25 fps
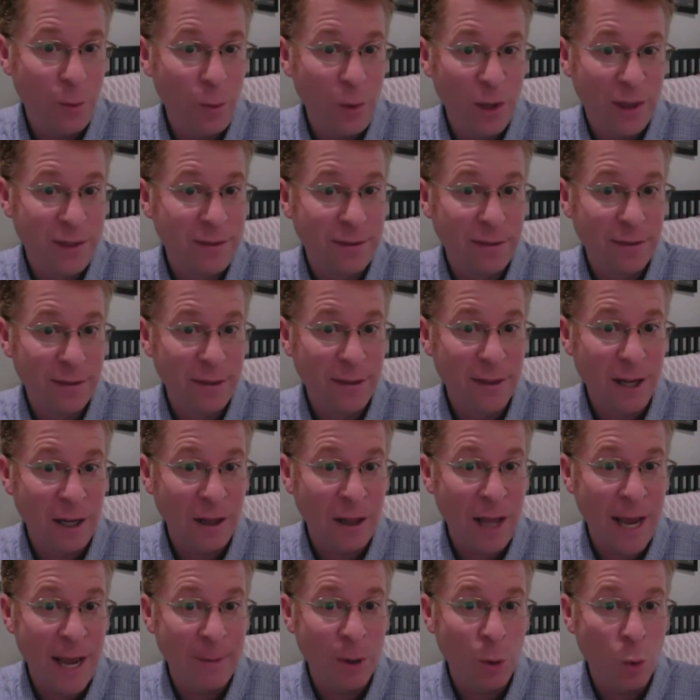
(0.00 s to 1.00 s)
with the
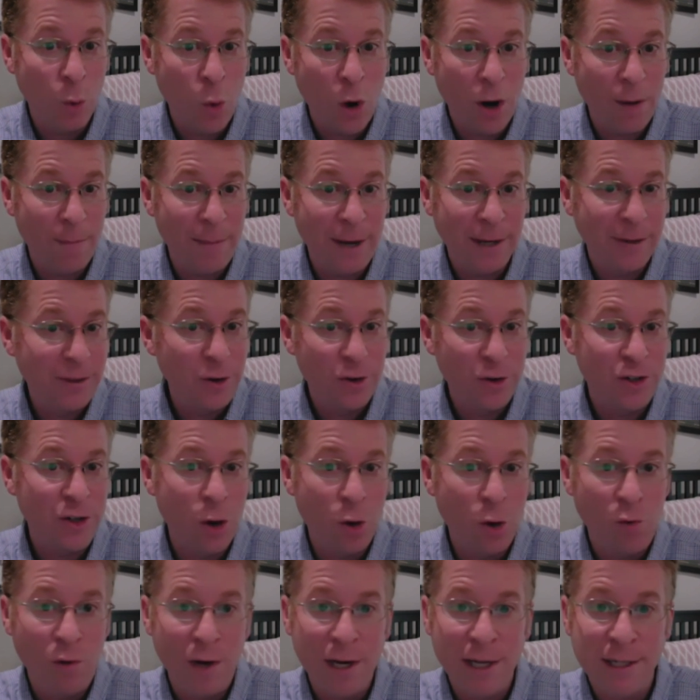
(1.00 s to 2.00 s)
climate warming, there's
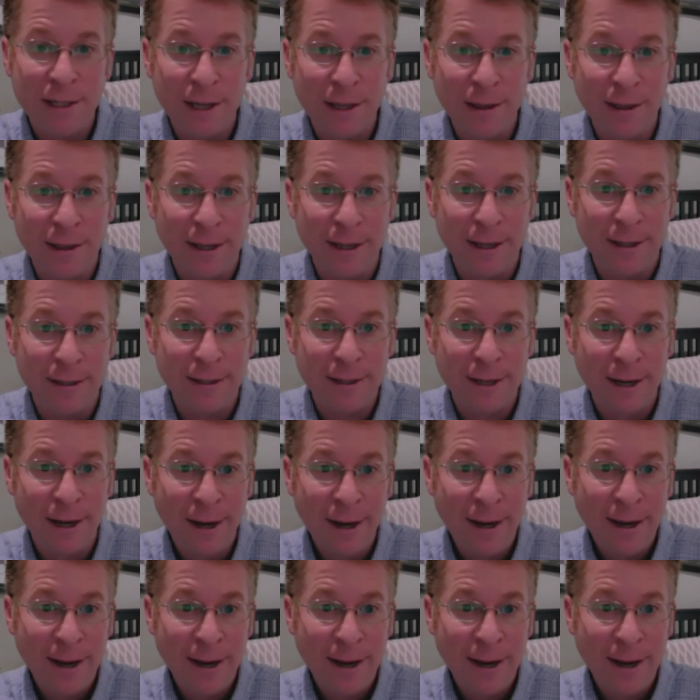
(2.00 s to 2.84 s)
no reason that